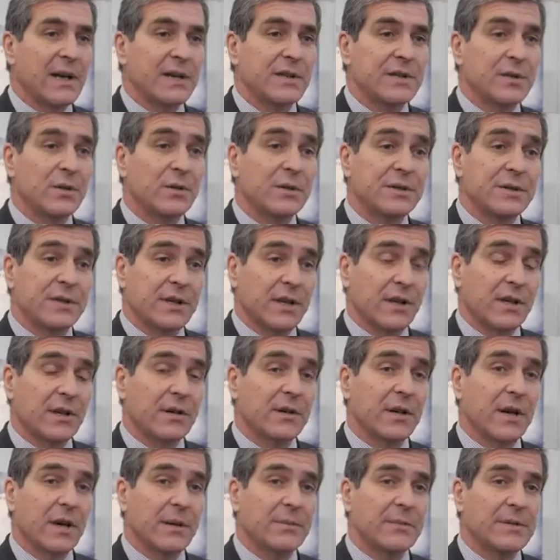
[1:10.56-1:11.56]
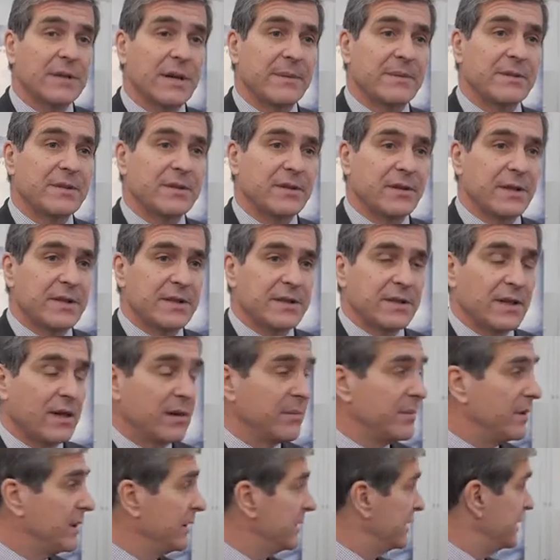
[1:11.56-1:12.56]
it also demonstrates our
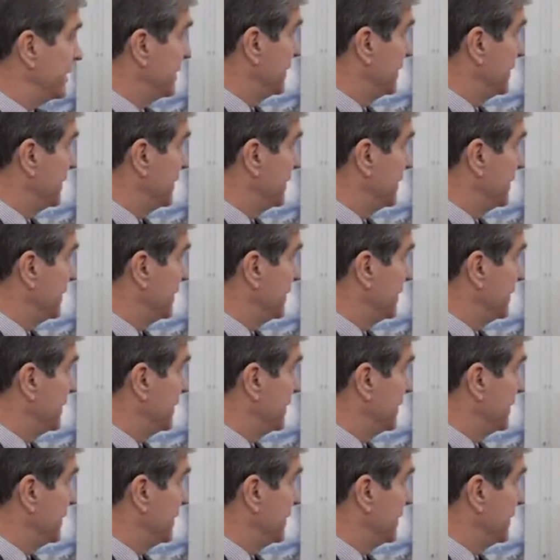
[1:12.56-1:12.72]
ability